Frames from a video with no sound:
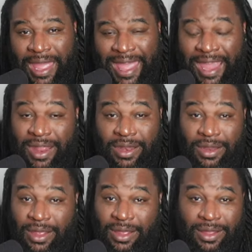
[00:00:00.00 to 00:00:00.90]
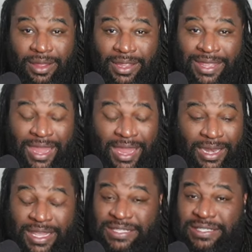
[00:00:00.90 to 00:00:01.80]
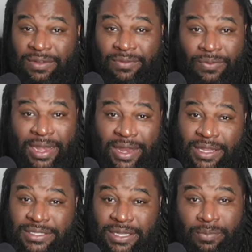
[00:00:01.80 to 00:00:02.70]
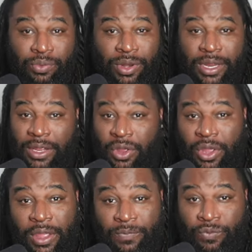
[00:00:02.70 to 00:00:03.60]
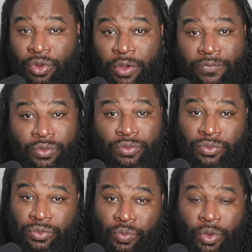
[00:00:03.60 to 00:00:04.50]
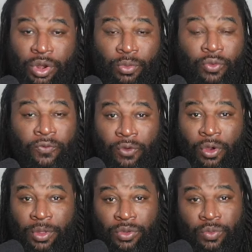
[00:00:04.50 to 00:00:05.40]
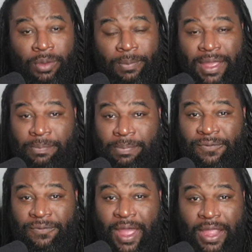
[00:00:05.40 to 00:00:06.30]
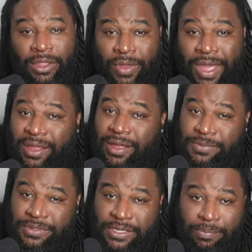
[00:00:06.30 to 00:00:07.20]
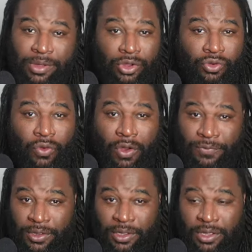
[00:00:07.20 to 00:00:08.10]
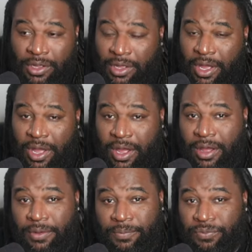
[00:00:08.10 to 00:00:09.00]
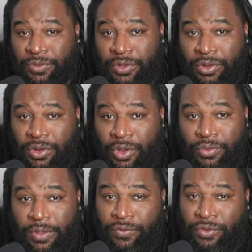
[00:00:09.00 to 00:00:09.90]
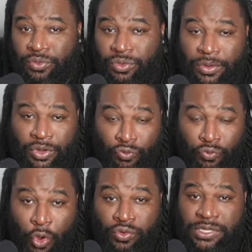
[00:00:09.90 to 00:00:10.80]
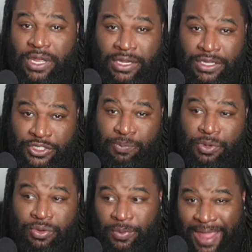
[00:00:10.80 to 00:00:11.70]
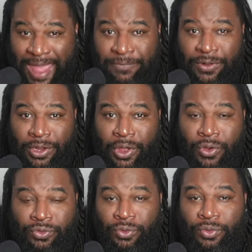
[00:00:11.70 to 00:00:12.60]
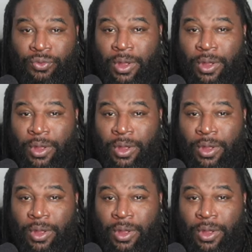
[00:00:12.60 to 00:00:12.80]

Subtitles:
And again, he's sitting right there, sitting pretty. You know, if you want to move forward, you want to make a big fight, you got to come see Bud Crawford. You know, if you, the road to undisputed would have to go through